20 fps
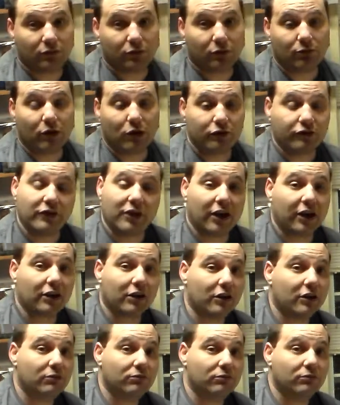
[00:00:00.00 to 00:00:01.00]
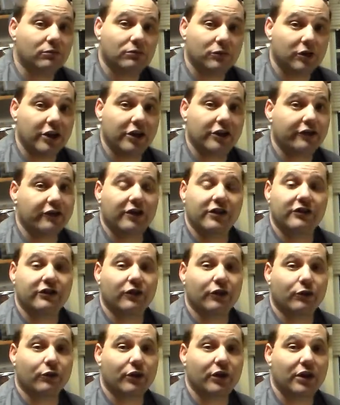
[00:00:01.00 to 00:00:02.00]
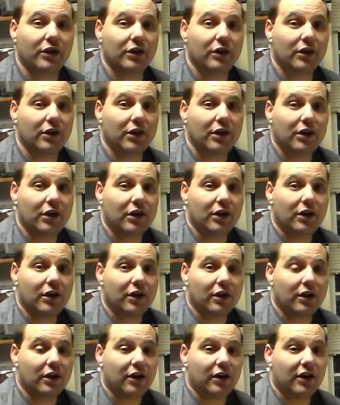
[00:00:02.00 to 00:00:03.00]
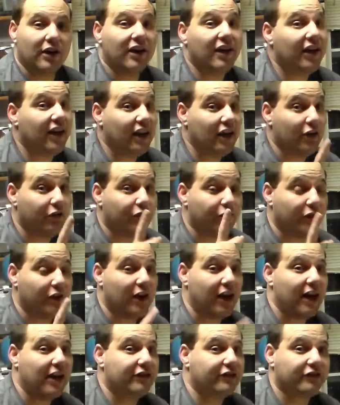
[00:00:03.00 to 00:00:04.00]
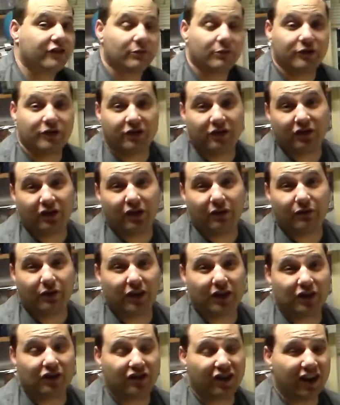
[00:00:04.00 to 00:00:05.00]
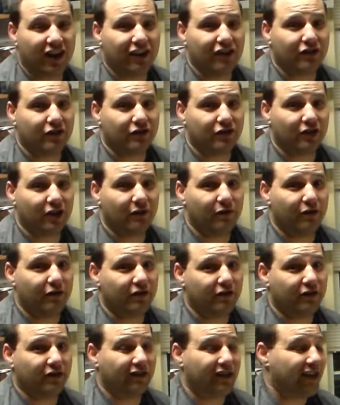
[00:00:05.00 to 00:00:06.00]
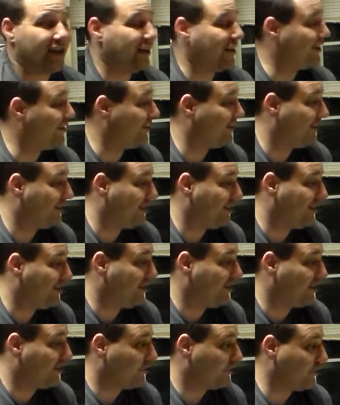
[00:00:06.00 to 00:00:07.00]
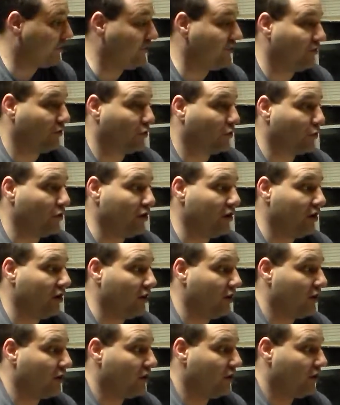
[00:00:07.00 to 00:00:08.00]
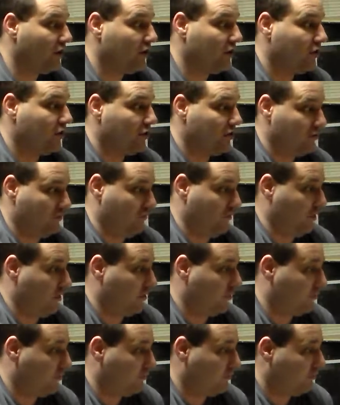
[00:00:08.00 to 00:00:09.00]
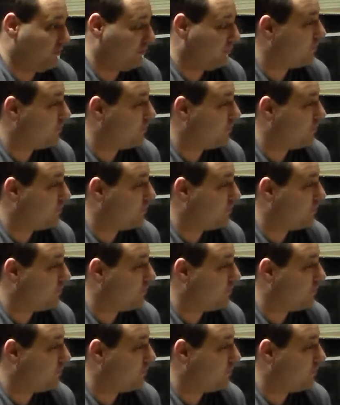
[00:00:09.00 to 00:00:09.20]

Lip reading: we'll most likely get season 3. If it has some significant changes. If it's just like season 3, you know,